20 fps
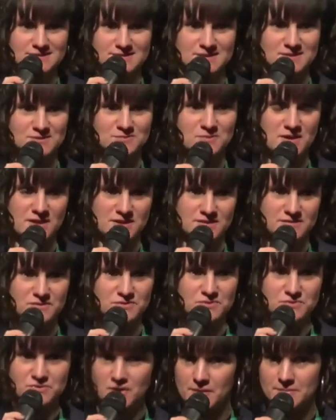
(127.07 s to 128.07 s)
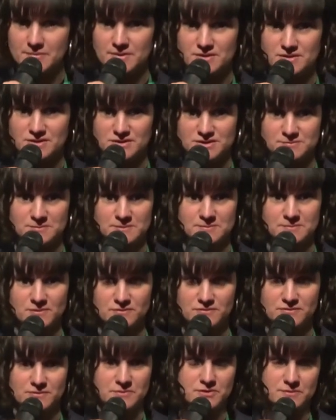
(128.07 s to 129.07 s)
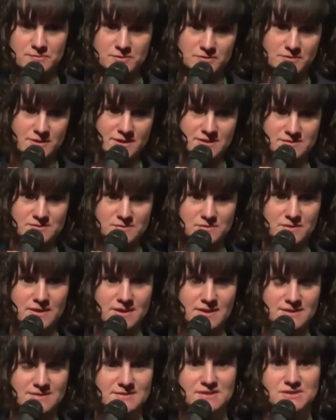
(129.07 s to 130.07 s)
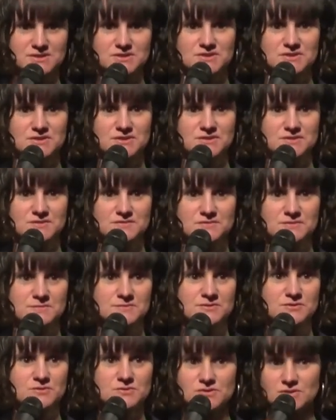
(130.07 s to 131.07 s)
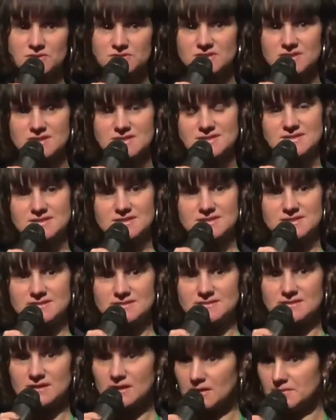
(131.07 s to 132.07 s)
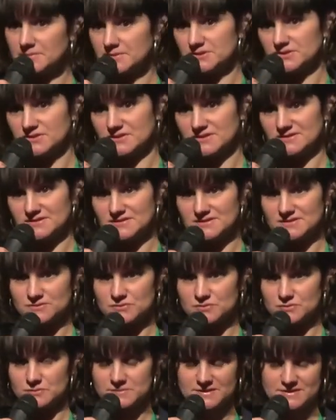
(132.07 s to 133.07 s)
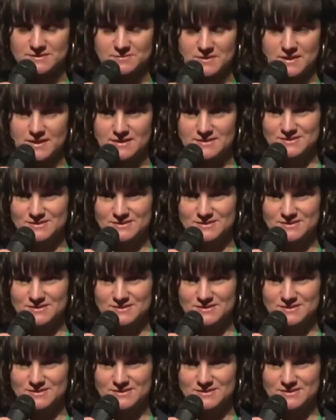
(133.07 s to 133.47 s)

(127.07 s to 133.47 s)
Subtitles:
as well as newcomers, people from human rights organizations, from social justice and climate justice groups as well.